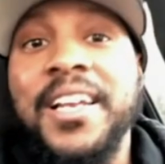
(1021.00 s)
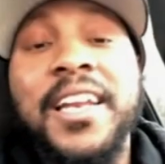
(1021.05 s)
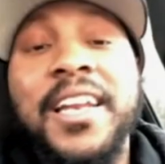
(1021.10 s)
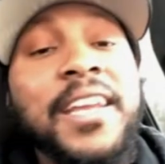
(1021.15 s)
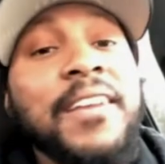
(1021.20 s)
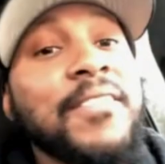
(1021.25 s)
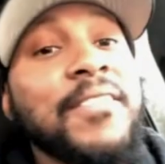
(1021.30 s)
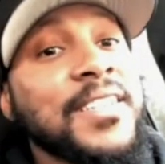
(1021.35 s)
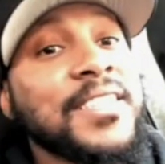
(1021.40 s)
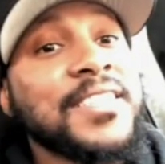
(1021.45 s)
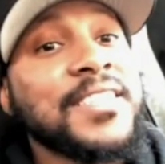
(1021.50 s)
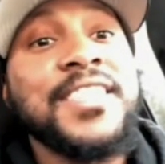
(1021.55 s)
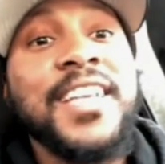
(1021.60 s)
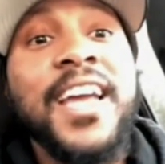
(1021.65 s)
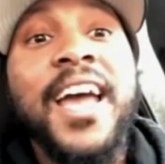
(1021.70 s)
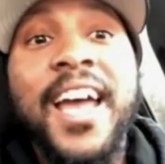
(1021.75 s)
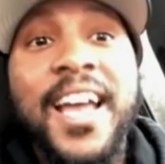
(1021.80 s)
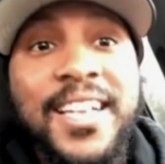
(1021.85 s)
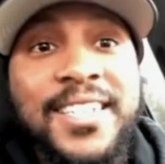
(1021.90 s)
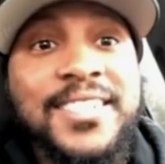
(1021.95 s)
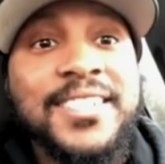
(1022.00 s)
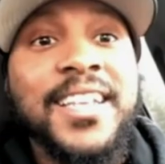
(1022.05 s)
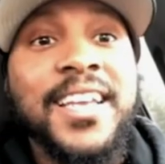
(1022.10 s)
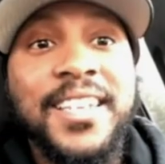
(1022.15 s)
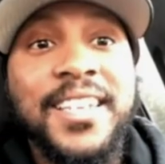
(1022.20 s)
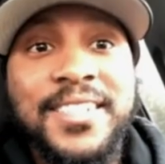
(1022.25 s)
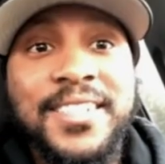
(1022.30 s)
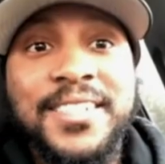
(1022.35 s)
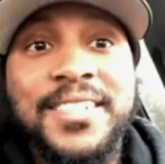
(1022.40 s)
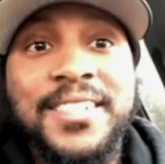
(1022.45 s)
that's, that's that was uh, Cleveland
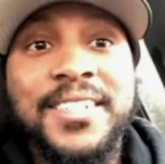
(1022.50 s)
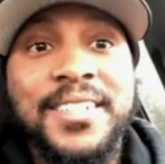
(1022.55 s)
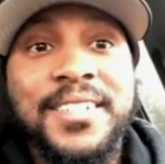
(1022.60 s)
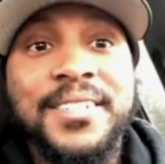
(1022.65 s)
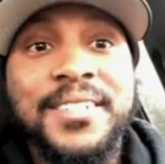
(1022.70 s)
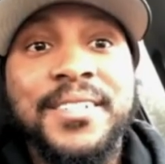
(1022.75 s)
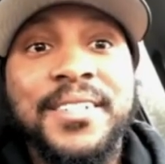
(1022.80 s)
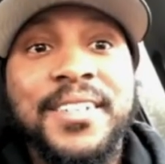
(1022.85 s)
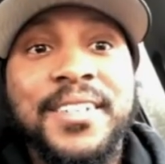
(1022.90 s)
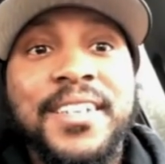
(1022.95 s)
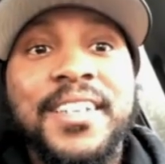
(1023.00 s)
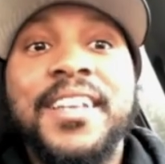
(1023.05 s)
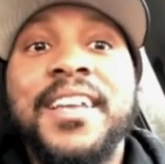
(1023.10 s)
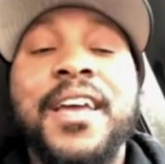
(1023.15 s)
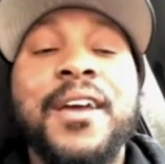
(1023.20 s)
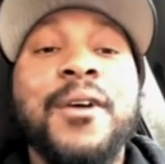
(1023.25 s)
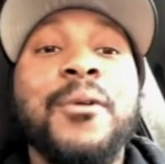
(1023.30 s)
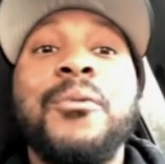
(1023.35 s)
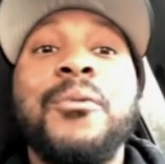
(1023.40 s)
Jazz, Jazz Station.